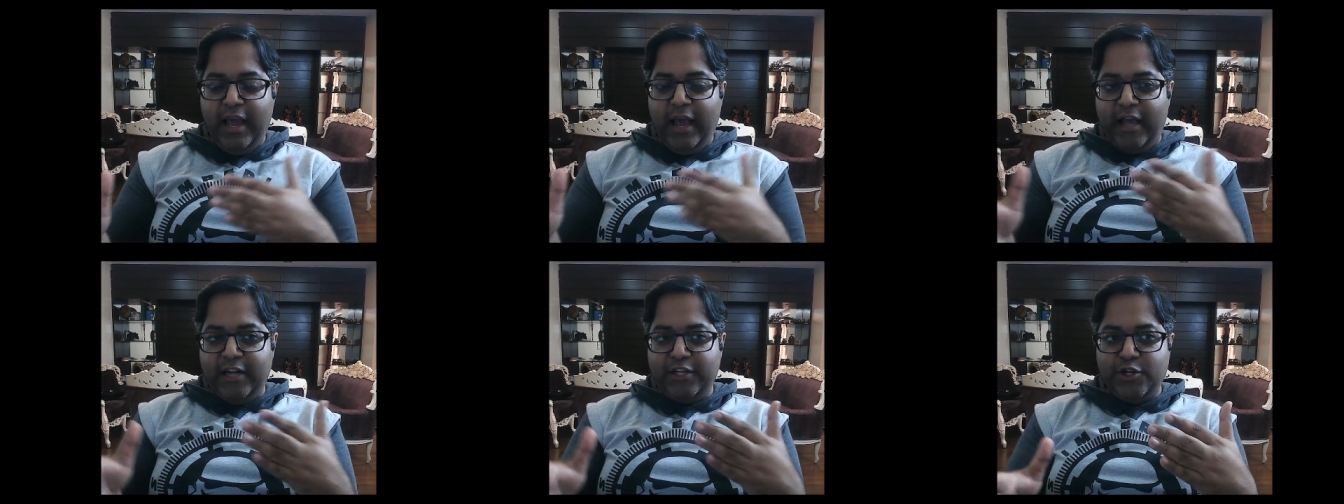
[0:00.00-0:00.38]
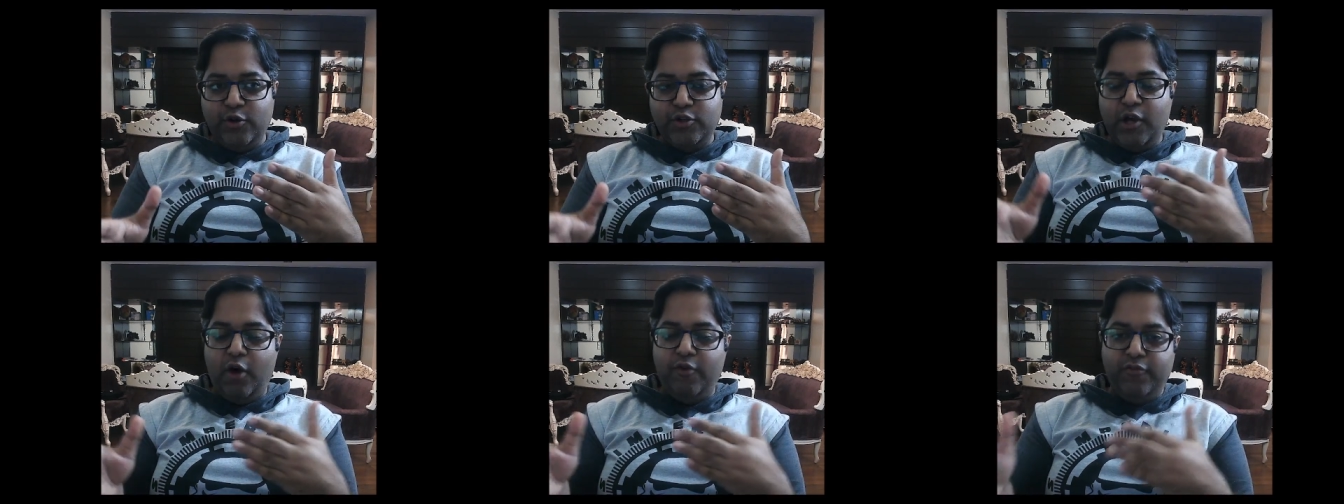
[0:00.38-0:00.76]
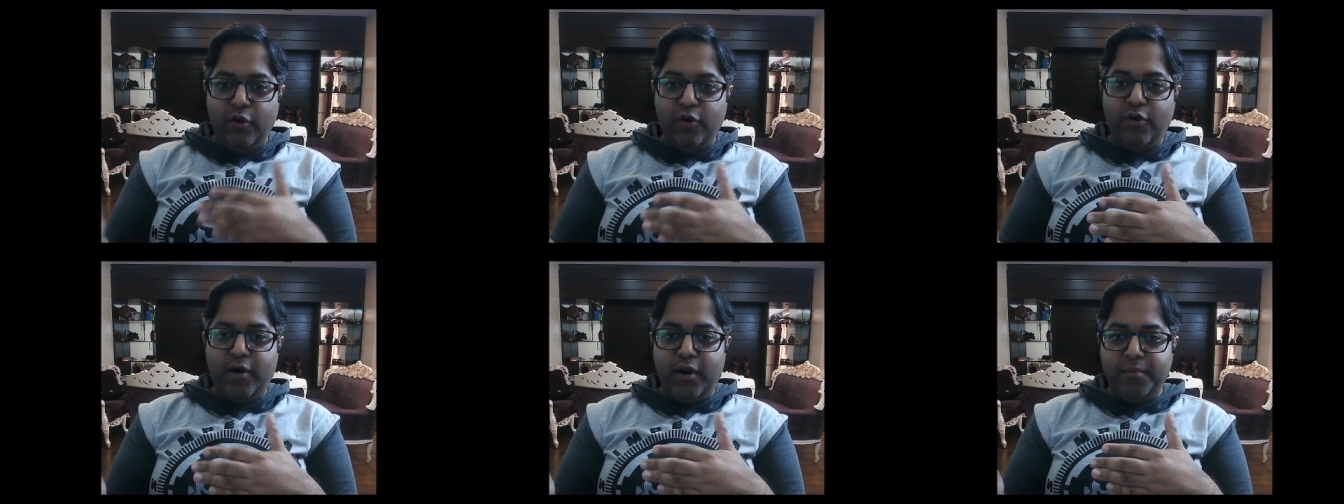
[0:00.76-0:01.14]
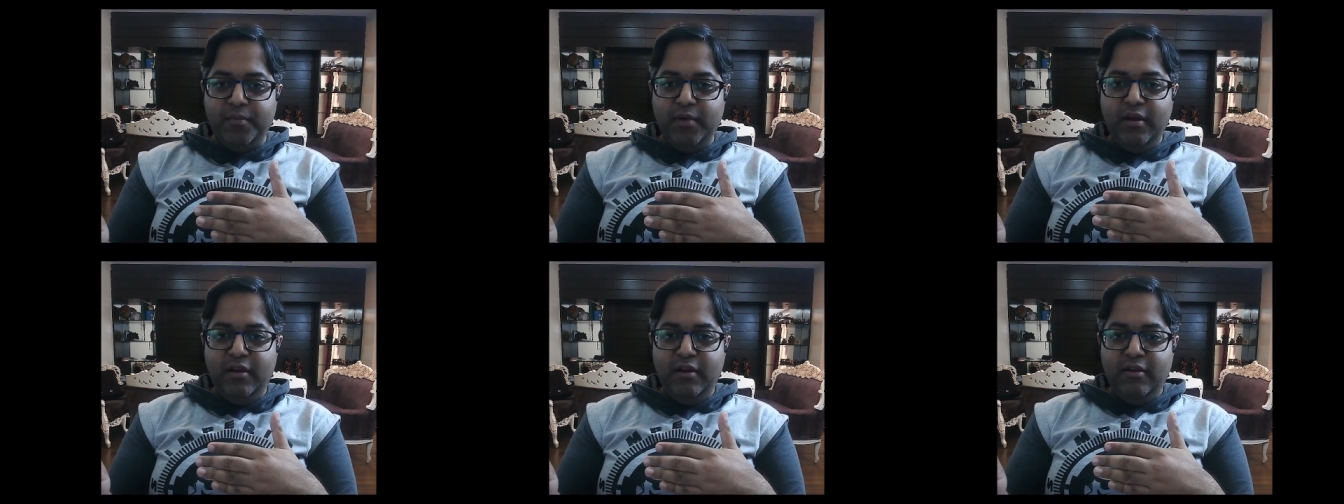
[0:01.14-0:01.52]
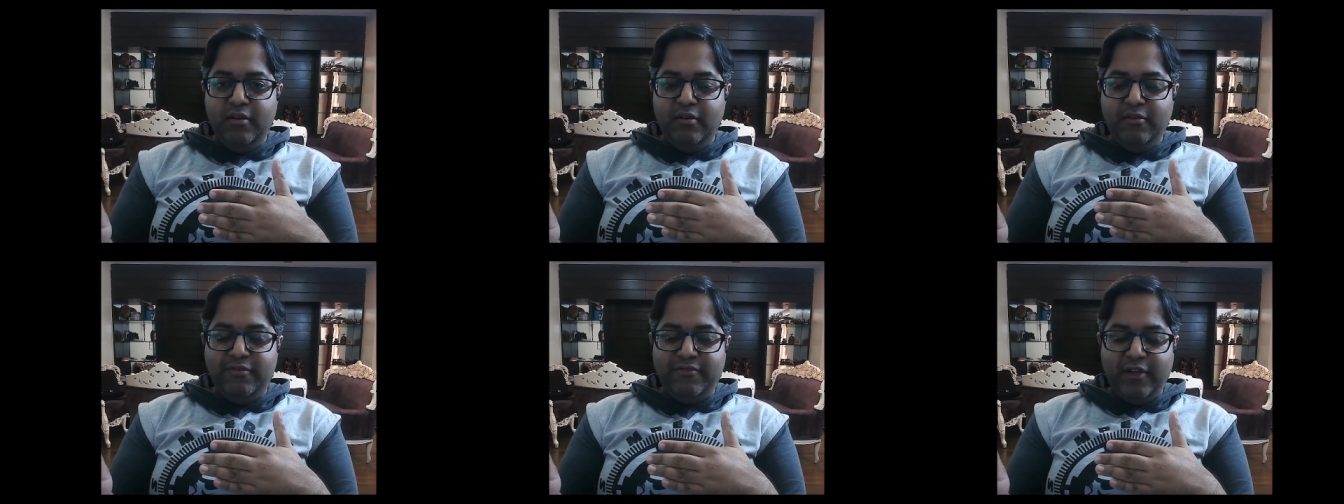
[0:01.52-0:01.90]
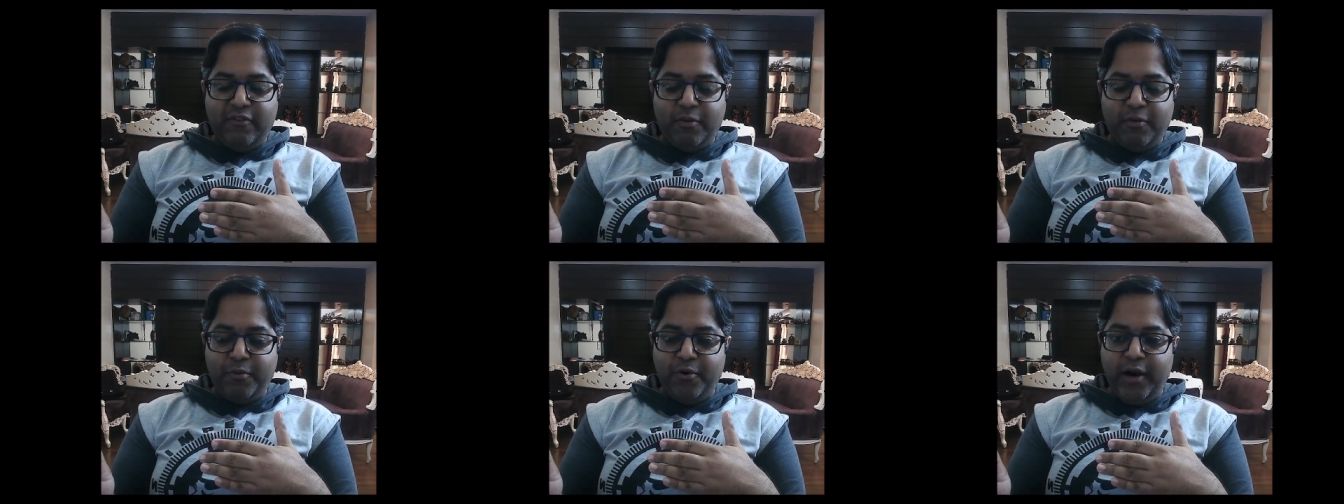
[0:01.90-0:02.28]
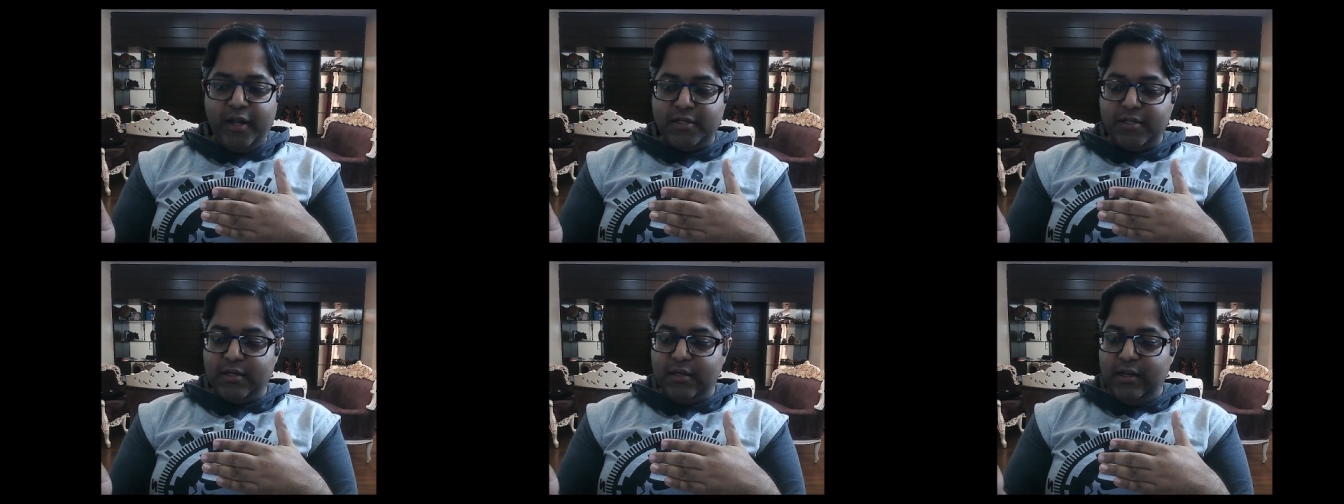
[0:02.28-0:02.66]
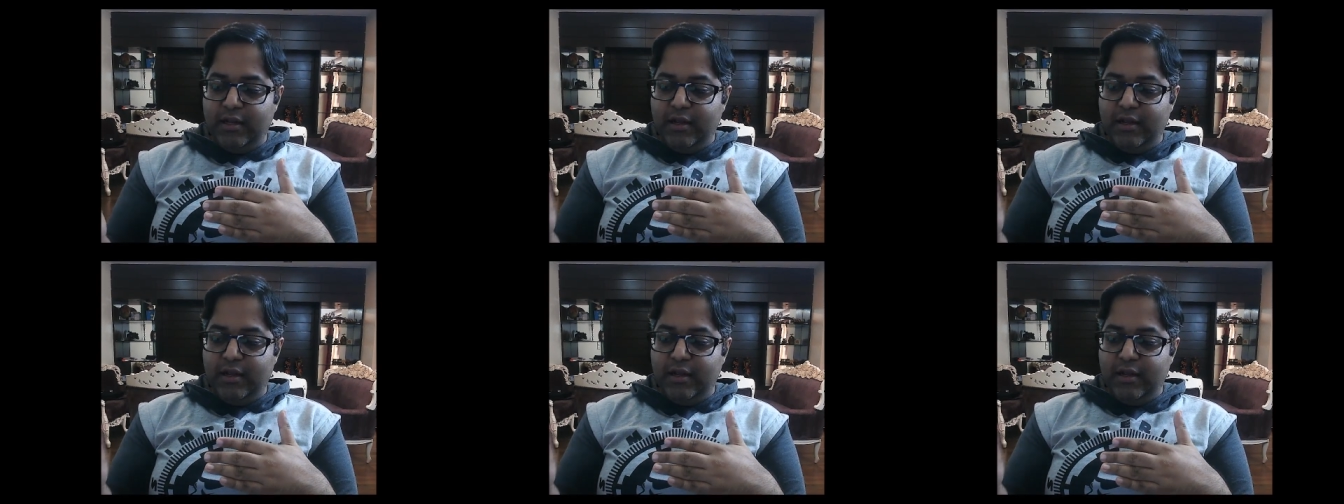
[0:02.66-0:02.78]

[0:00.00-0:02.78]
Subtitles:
and shows how Fulgrim fell from grace,